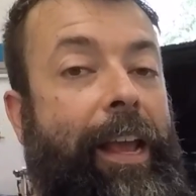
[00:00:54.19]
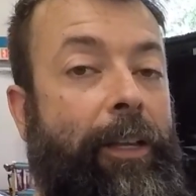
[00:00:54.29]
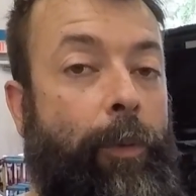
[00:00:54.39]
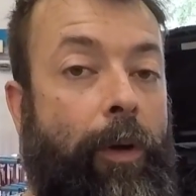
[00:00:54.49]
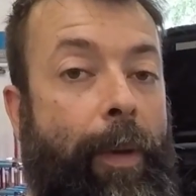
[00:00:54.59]

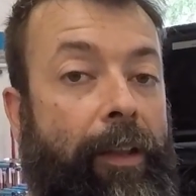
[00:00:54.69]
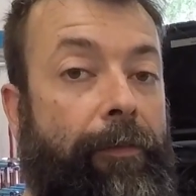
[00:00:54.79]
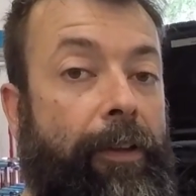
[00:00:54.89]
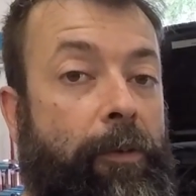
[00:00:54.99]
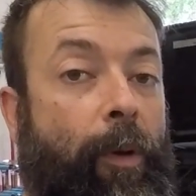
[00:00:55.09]
guys, welcome back to
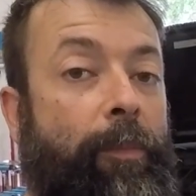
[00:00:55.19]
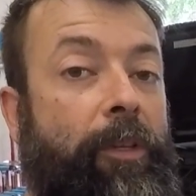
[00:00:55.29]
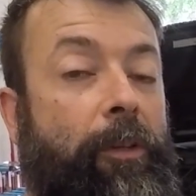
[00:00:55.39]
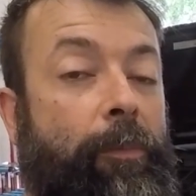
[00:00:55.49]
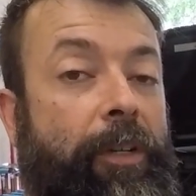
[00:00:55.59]

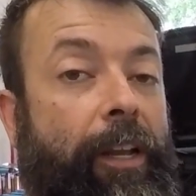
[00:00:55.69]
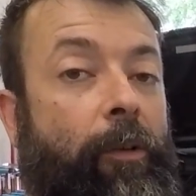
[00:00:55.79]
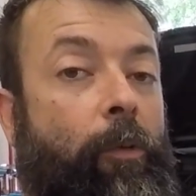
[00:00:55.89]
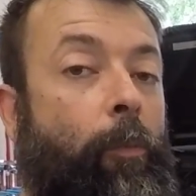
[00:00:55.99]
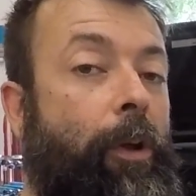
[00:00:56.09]
Fasterproms YouTube
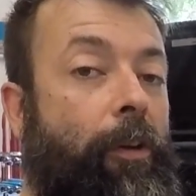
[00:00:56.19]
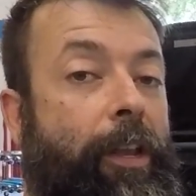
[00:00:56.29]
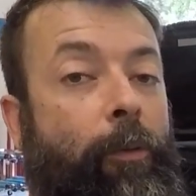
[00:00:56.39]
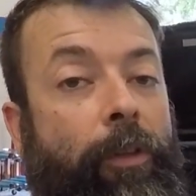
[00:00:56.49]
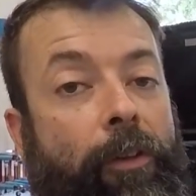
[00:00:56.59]
channel. We are
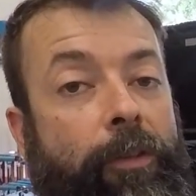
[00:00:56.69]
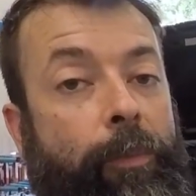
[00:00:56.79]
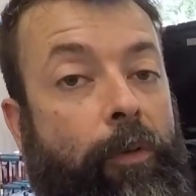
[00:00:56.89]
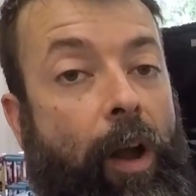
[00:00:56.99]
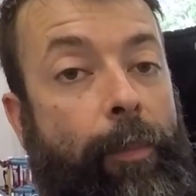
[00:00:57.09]
here with our
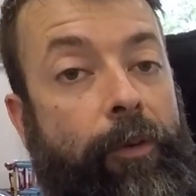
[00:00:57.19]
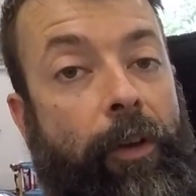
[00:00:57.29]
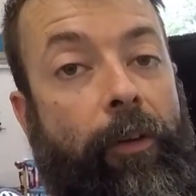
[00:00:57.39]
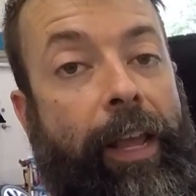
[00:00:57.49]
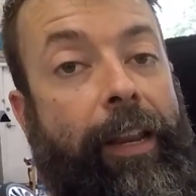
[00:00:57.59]
subscriber
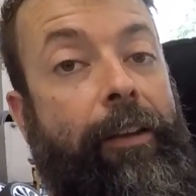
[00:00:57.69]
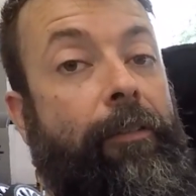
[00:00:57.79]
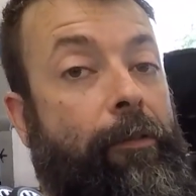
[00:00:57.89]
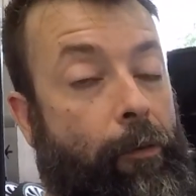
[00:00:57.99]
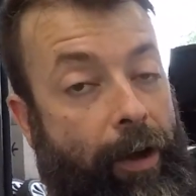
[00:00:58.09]

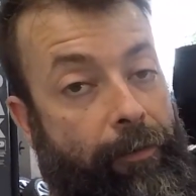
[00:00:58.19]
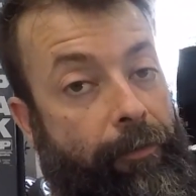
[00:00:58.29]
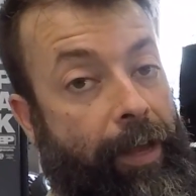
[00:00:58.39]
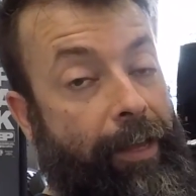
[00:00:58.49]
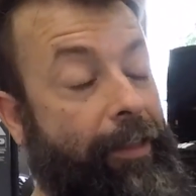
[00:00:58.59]
donated Crown
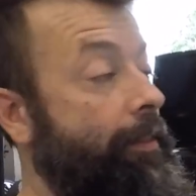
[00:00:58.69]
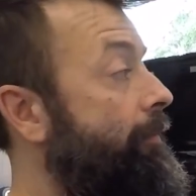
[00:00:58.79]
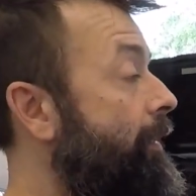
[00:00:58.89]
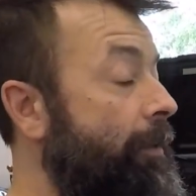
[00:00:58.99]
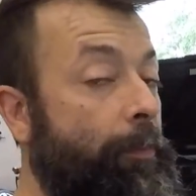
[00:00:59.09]
Vic, and
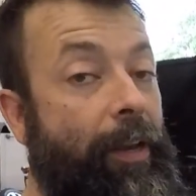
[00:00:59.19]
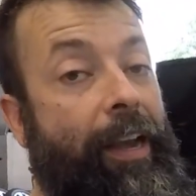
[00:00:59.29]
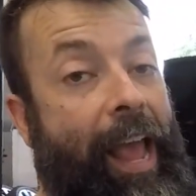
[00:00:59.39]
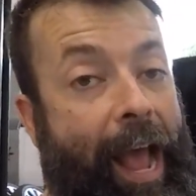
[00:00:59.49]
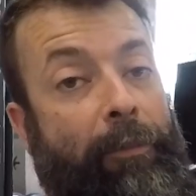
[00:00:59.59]
this thing has been
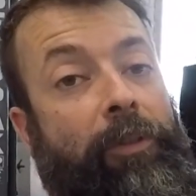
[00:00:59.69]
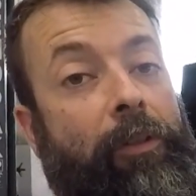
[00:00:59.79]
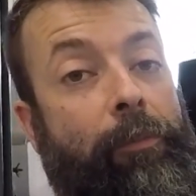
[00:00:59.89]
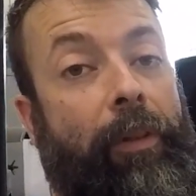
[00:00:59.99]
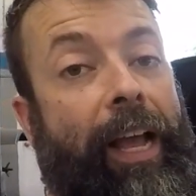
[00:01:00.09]
an
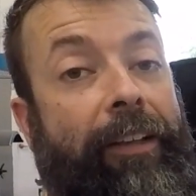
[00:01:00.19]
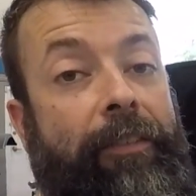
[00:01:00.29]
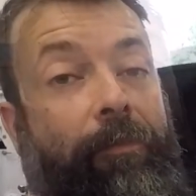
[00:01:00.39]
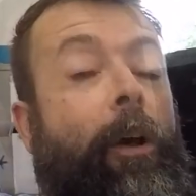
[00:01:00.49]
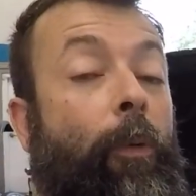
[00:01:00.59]
absolute
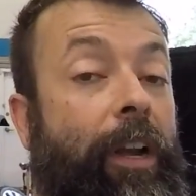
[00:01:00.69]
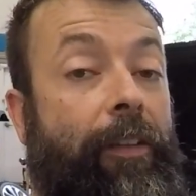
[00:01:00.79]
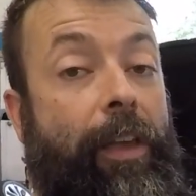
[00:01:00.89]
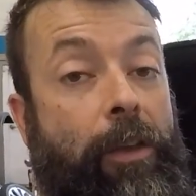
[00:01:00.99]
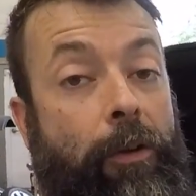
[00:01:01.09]
blast. I wanted to
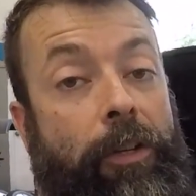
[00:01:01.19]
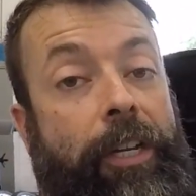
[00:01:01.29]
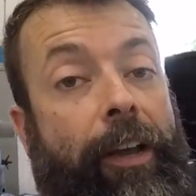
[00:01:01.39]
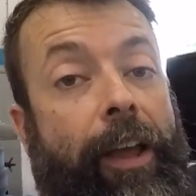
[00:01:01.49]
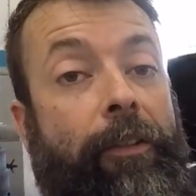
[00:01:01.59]
give a huge
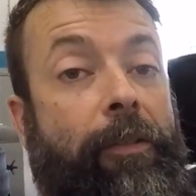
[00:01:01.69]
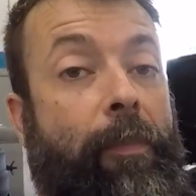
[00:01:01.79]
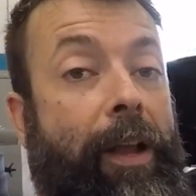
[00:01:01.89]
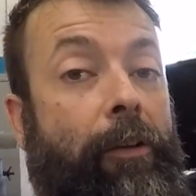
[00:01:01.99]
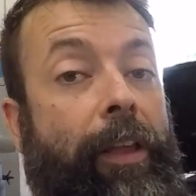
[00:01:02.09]
shout out to
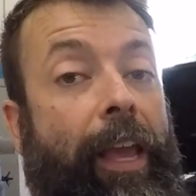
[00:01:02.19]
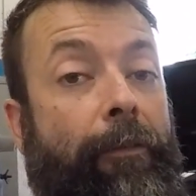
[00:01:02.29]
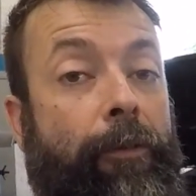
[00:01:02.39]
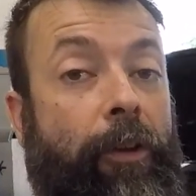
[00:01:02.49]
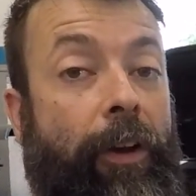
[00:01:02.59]
Michael K
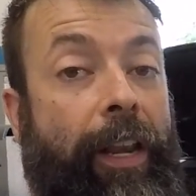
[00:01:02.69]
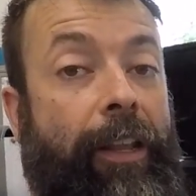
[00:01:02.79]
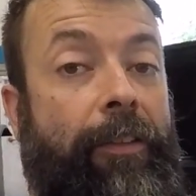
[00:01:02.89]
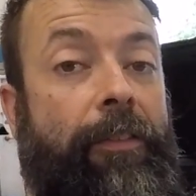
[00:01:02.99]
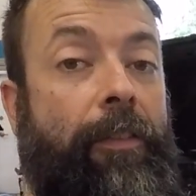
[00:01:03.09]
for
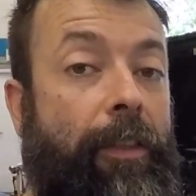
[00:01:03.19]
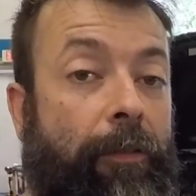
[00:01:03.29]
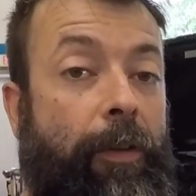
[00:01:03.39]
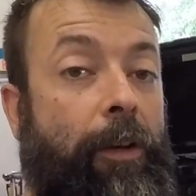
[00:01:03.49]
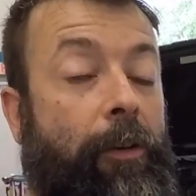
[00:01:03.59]
donating us this
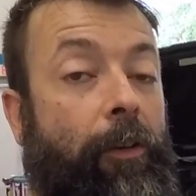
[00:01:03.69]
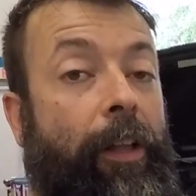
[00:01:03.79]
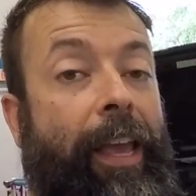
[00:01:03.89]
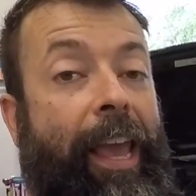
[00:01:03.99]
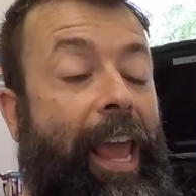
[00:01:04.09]
vehicle,
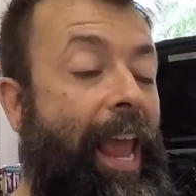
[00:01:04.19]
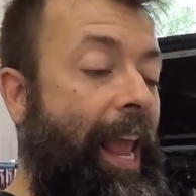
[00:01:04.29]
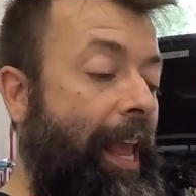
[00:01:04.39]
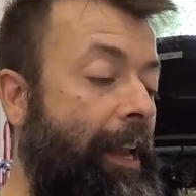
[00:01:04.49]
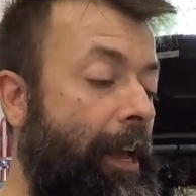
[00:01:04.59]

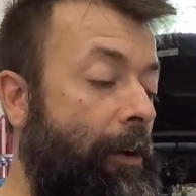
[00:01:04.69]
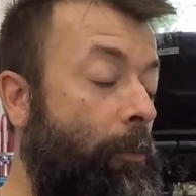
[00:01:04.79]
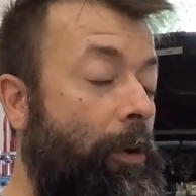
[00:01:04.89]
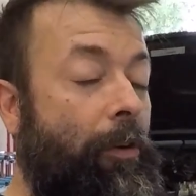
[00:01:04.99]
and we are